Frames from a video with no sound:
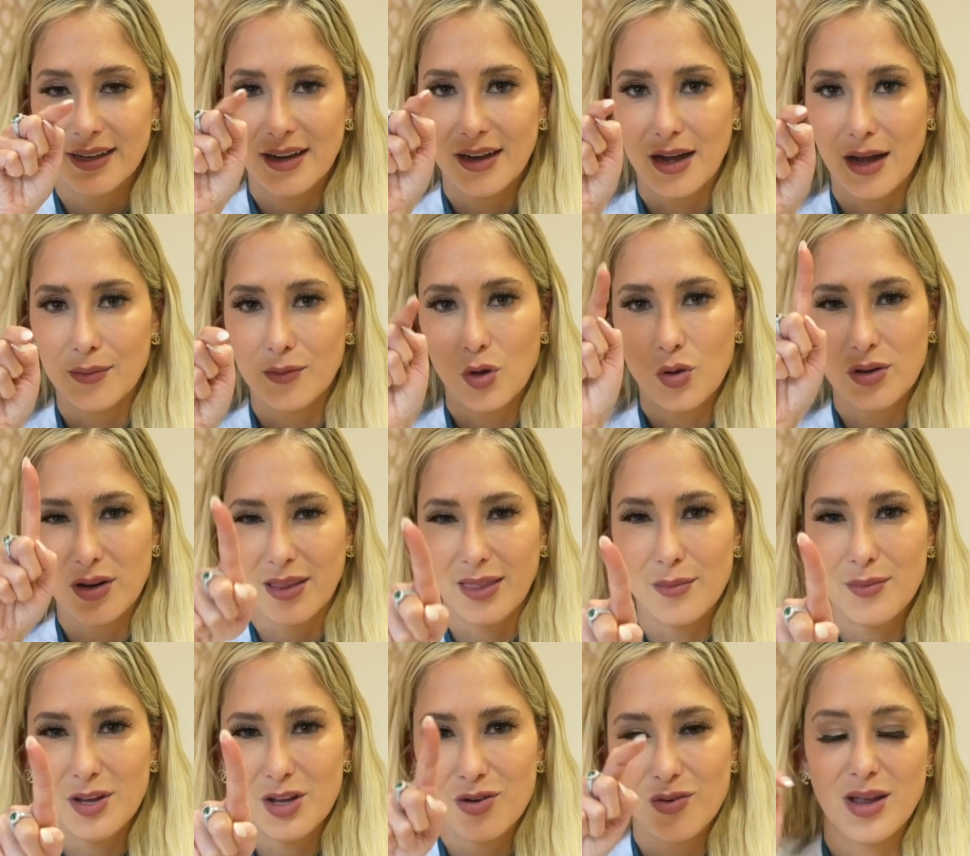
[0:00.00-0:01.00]
hold on,
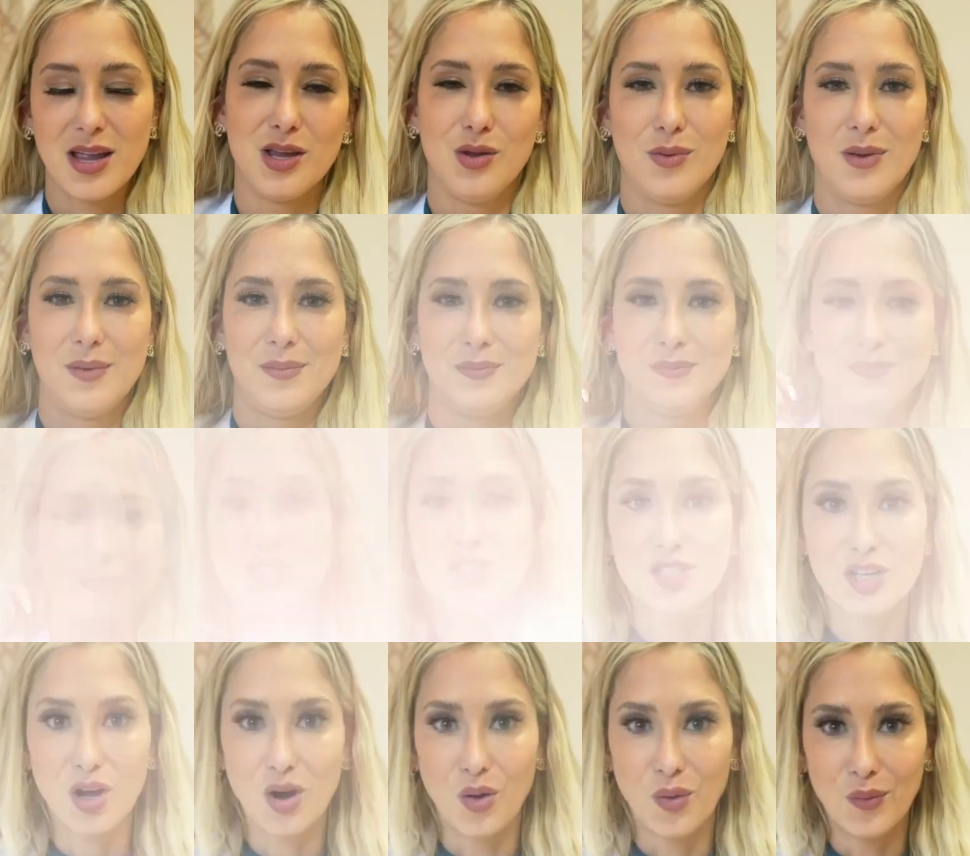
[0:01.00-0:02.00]
let me go get you one.
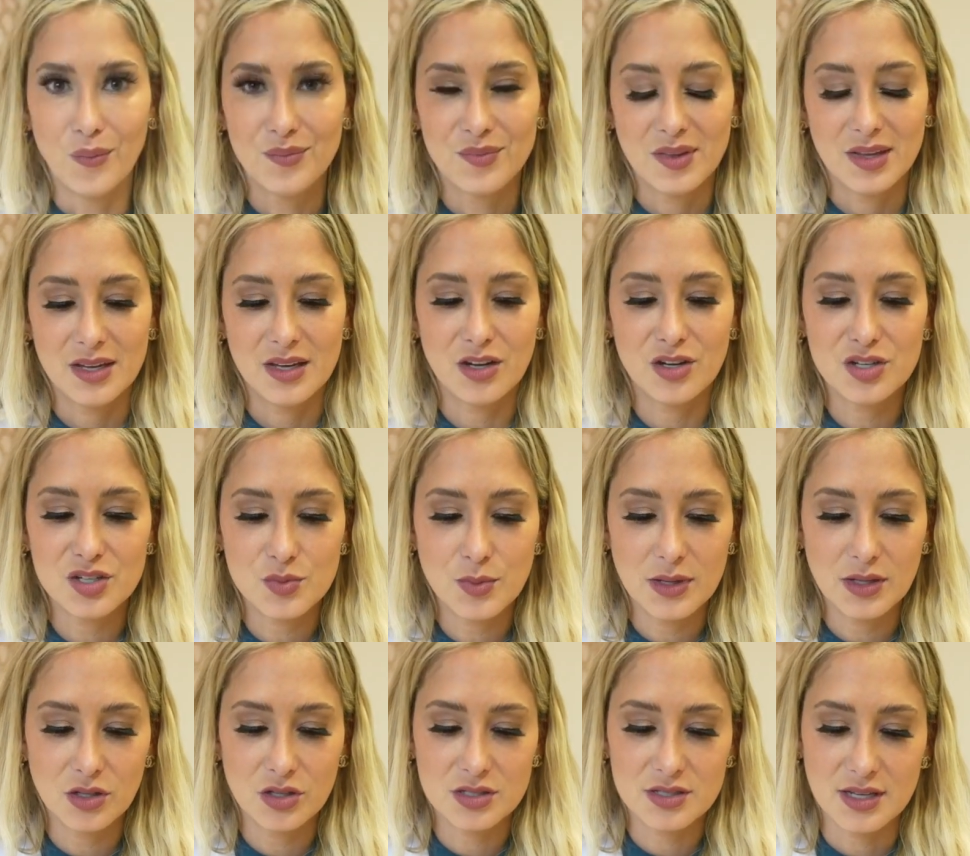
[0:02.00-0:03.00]
So here's
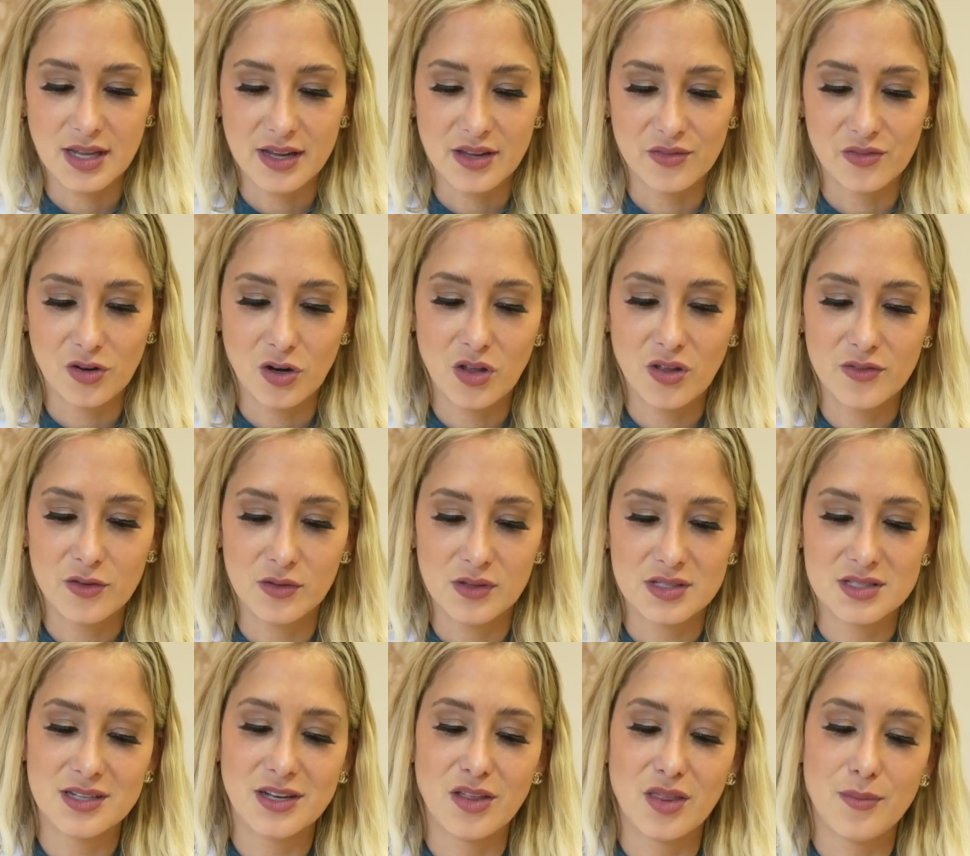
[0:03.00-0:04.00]
what it looks like. And for all of you
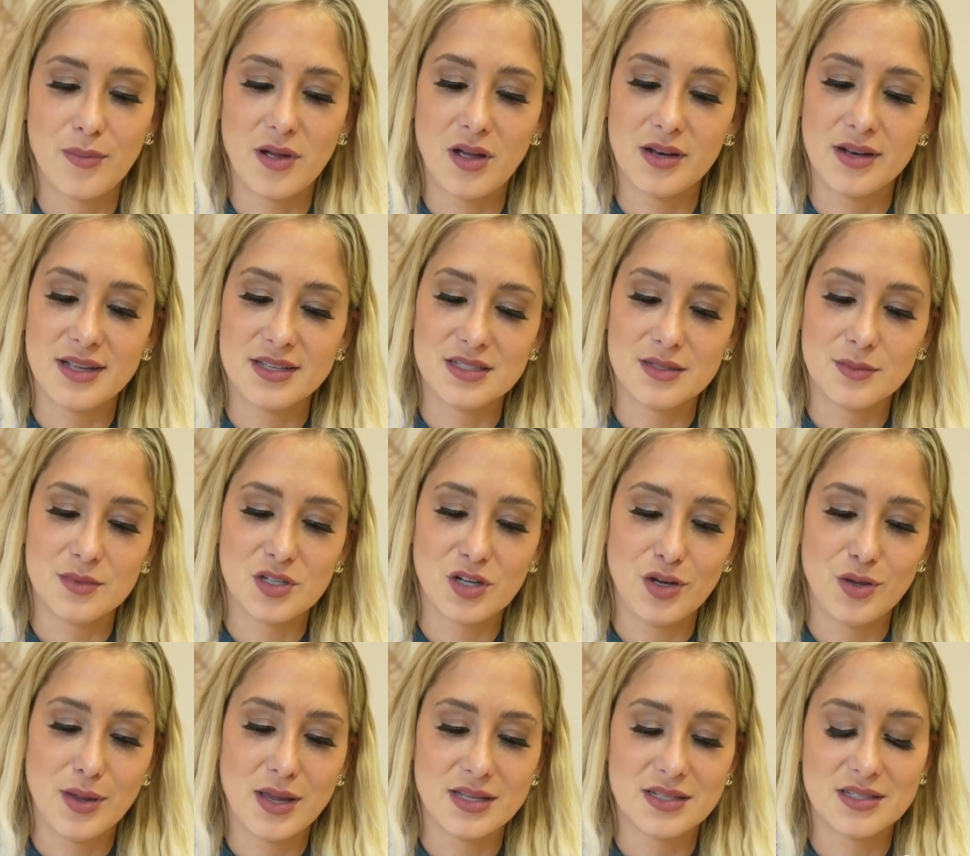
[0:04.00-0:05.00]
listening on the podcast, I'm sorry
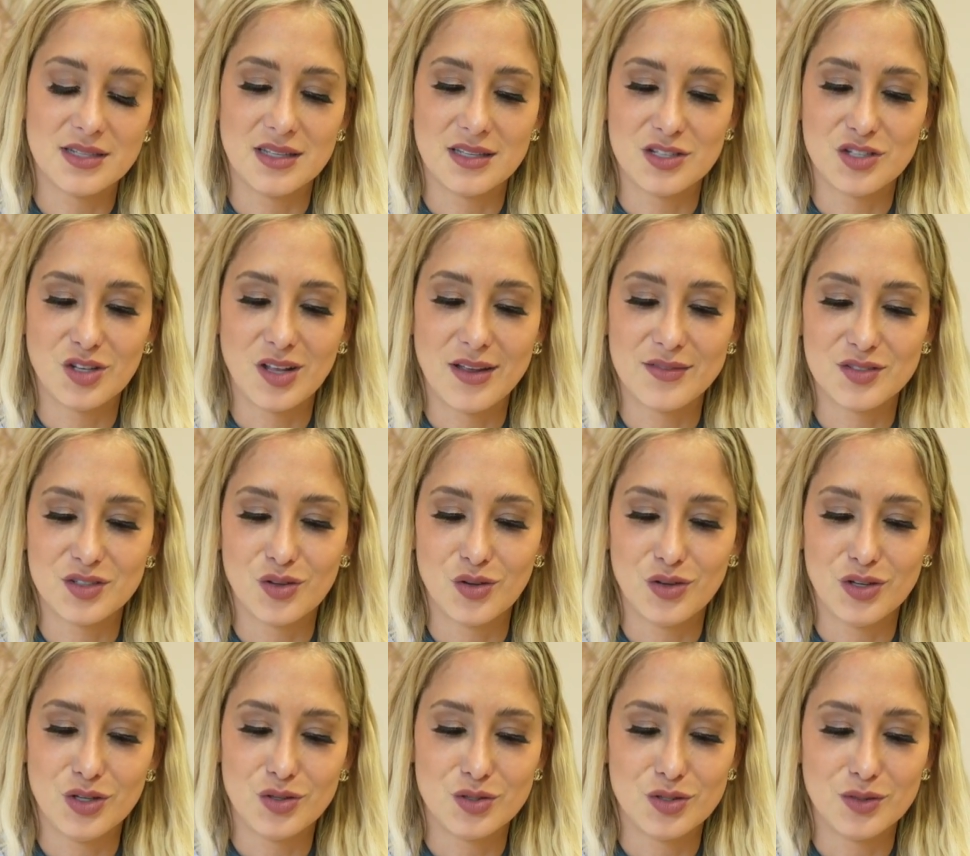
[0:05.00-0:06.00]
you can't see this. You'll have to go to
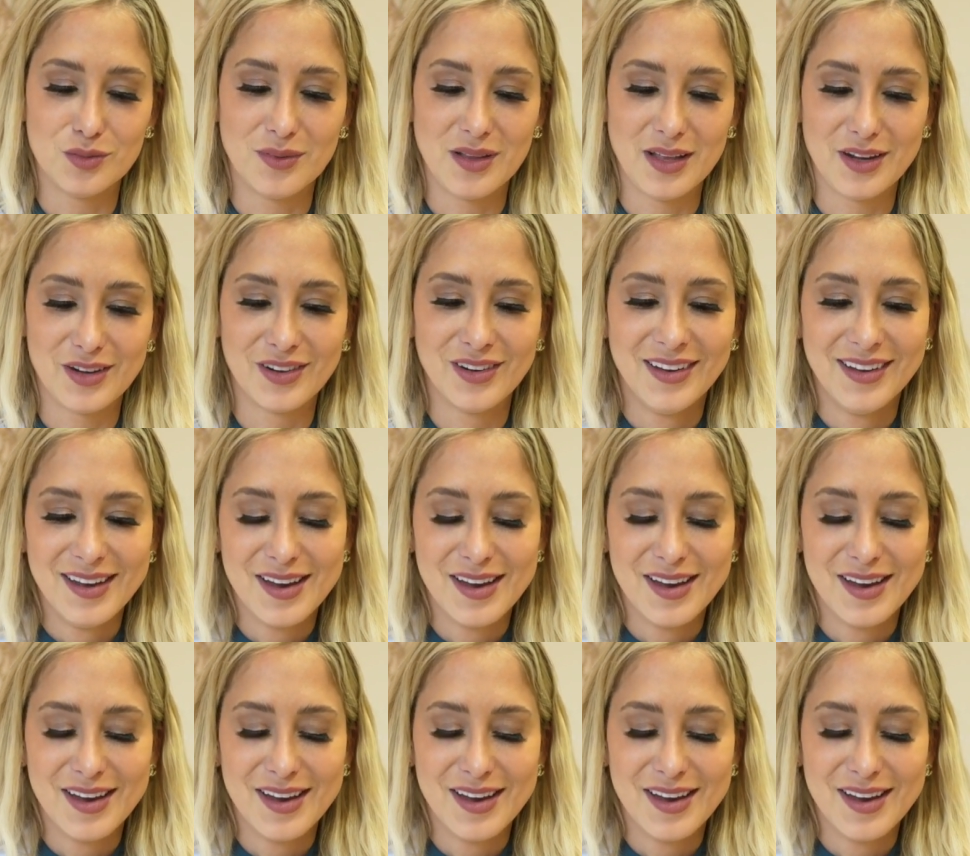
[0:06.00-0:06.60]
YouTube later.